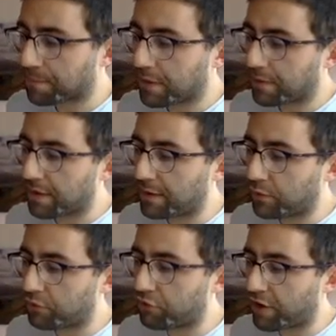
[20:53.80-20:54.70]
that little
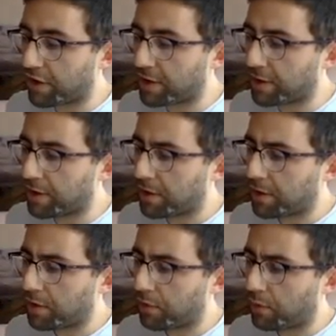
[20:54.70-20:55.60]
trick
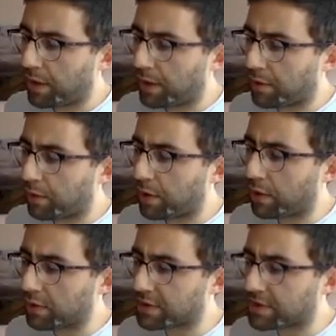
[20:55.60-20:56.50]
where we
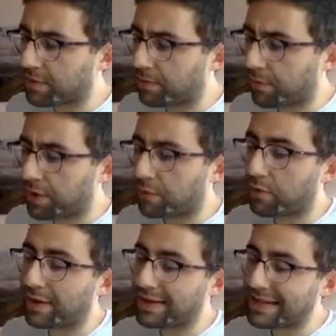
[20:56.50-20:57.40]
got to some point where we
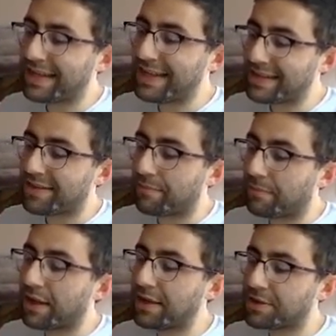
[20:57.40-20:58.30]
had e to the
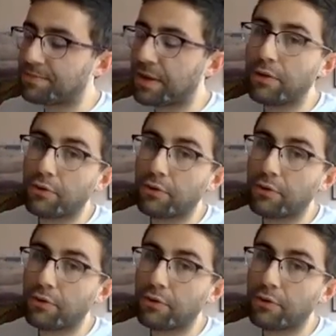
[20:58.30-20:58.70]
minus power